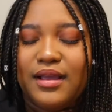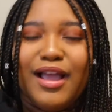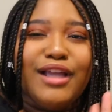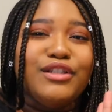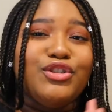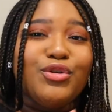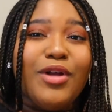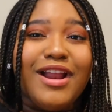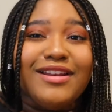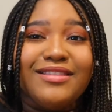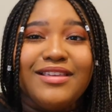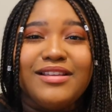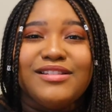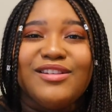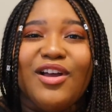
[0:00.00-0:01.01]
I tried
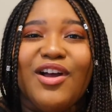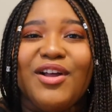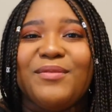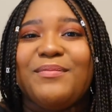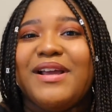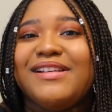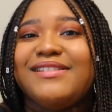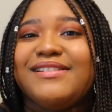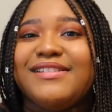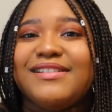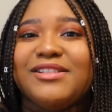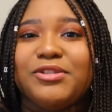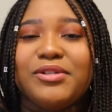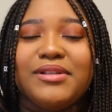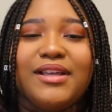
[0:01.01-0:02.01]
these on my
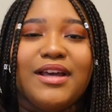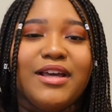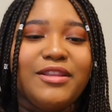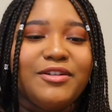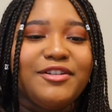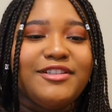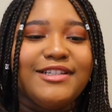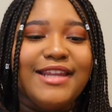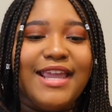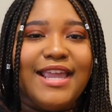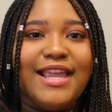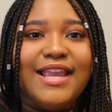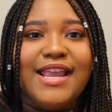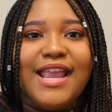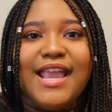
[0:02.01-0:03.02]
sister the other
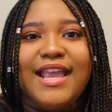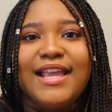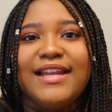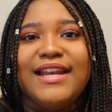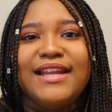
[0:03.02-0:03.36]
day and